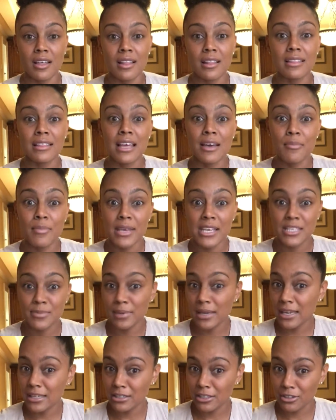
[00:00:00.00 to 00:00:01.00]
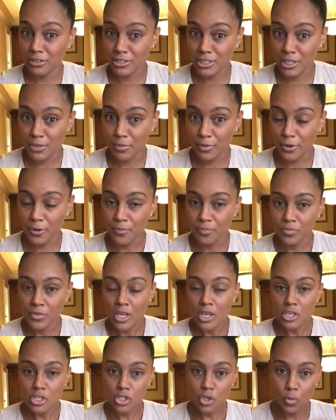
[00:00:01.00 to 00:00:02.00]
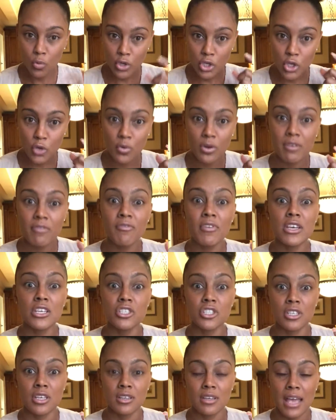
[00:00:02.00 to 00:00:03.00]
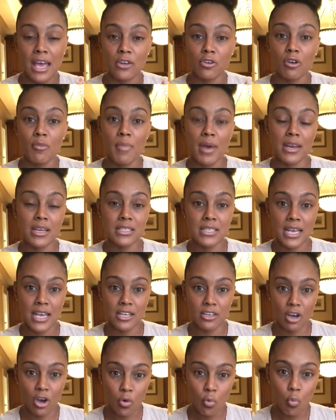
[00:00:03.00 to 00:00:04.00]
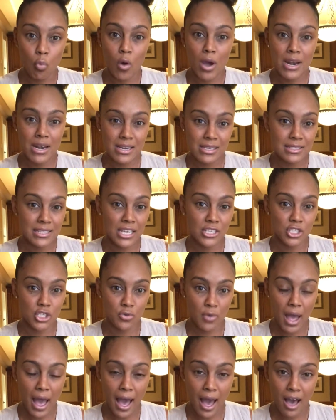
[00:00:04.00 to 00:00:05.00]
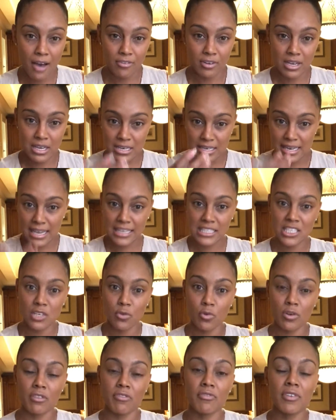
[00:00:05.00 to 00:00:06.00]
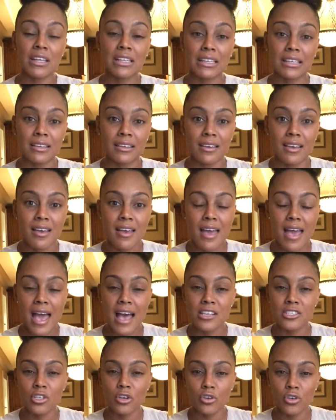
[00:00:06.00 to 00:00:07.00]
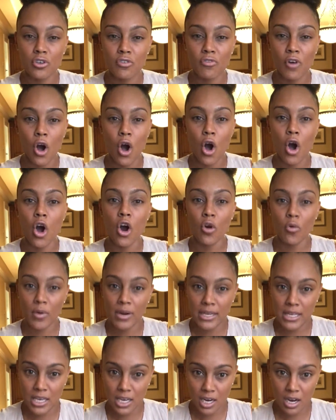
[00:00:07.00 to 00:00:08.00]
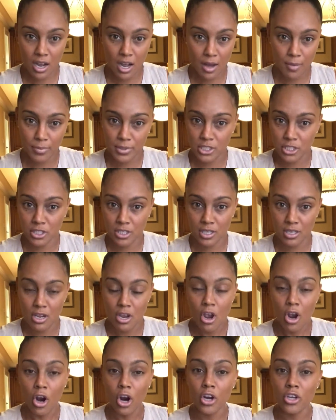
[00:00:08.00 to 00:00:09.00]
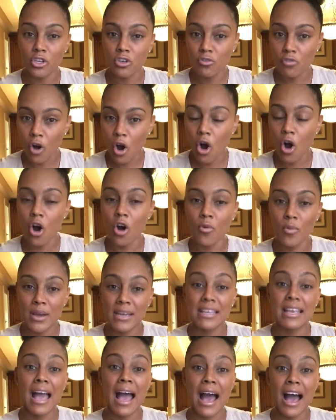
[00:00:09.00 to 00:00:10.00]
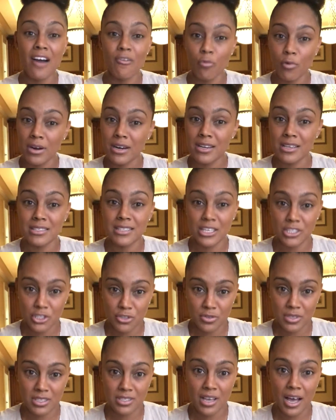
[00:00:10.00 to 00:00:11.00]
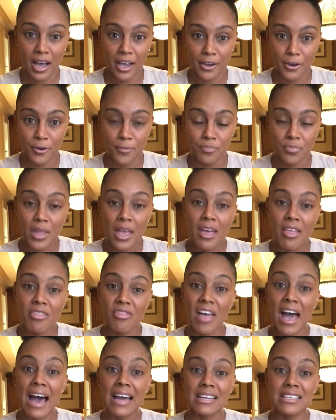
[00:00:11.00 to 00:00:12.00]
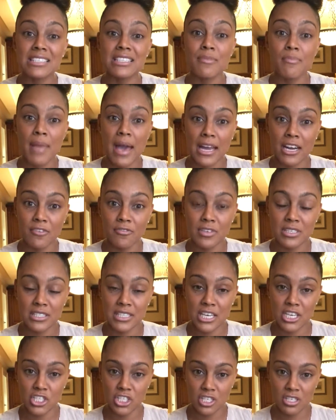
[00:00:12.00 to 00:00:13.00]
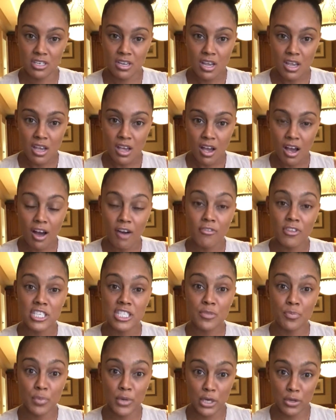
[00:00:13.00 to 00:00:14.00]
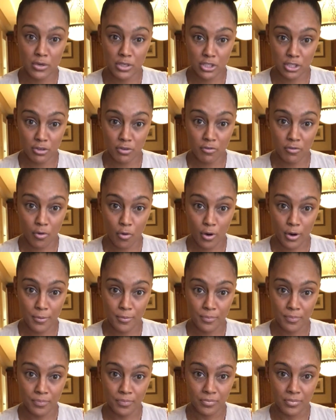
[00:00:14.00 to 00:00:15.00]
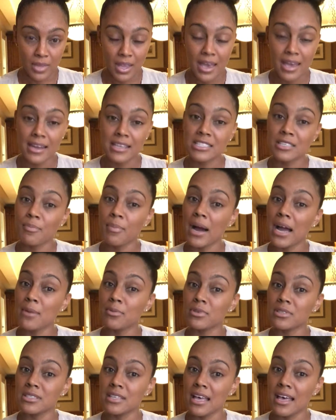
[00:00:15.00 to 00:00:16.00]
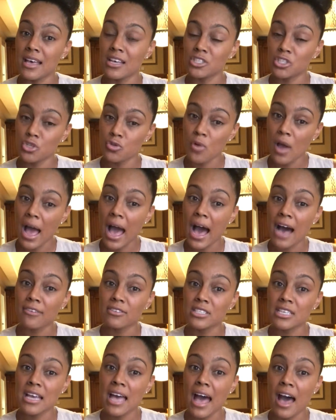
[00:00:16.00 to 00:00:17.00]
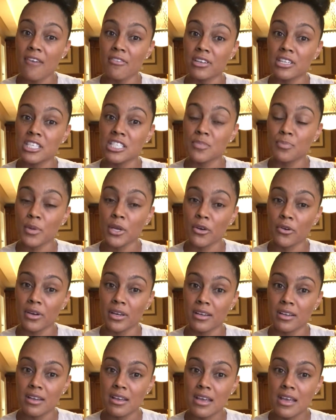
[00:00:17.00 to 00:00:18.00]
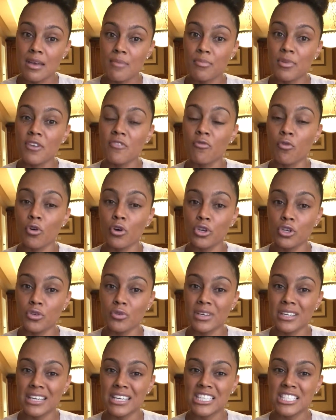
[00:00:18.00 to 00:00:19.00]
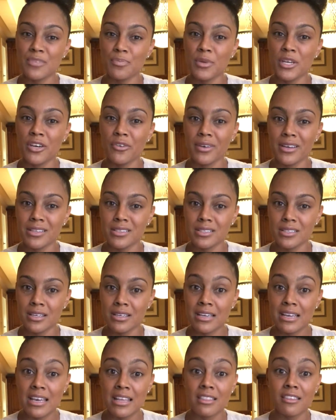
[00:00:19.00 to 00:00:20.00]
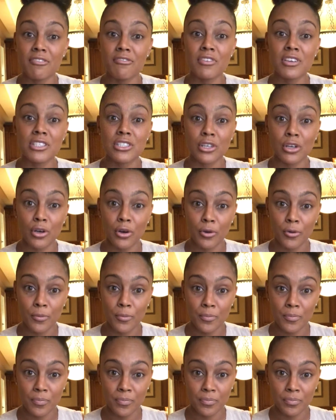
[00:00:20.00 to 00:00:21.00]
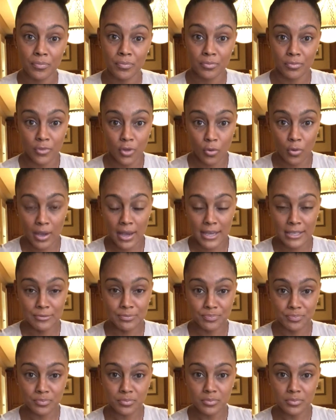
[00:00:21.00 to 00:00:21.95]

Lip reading: Let me explain a little deeper. So when you envision and or meditate on what it is that you have, connected with feeling as though you've already accomplished it or you already have what it is that you desire, that is the manifestation of the spiritual form. And as the Bible says, you have to have it in spirit before you can experience it in the physical. Okay?